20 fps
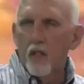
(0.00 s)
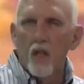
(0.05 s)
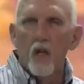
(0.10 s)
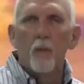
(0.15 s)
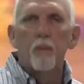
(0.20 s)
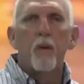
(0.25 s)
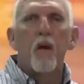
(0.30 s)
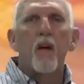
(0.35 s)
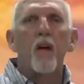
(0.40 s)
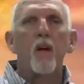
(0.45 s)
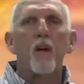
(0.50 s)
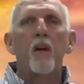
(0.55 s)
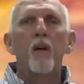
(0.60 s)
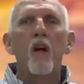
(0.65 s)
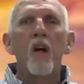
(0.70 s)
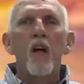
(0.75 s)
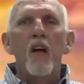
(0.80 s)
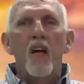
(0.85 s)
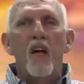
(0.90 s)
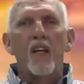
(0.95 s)
up here
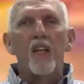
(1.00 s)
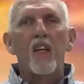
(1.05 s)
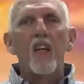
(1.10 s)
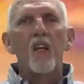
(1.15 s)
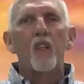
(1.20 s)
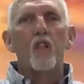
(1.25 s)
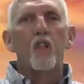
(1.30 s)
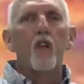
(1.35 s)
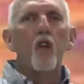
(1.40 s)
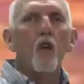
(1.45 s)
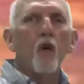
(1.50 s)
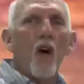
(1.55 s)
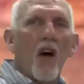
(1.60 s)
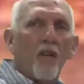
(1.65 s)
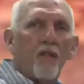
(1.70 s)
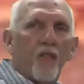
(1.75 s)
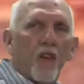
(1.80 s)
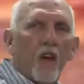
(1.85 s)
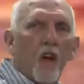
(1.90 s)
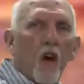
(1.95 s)
and get you
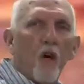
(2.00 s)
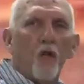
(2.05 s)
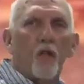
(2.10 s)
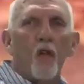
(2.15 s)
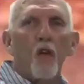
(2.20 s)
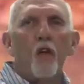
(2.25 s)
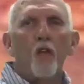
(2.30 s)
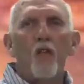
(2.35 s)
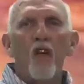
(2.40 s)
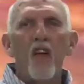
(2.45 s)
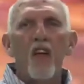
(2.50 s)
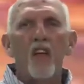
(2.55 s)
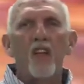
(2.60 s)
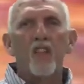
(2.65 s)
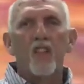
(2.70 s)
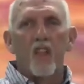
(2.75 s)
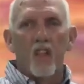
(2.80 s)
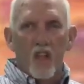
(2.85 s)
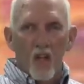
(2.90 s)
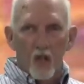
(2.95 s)
have to go through
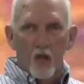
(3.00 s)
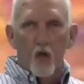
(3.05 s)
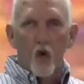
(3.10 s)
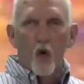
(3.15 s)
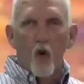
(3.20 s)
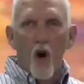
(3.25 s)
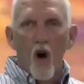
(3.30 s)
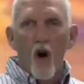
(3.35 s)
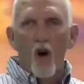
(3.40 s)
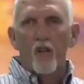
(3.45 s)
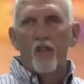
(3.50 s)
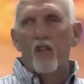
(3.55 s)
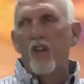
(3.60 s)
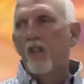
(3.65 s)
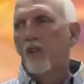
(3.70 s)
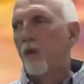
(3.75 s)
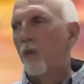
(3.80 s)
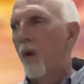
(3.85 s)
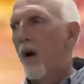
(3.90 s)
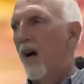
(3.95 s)
this to get your heart
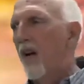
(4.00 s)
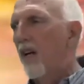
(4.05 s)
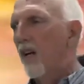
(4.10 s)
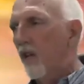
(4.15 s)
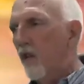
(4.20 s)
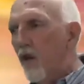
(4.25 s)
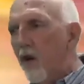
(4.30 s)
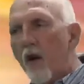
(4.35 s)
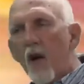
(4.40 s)
this way and you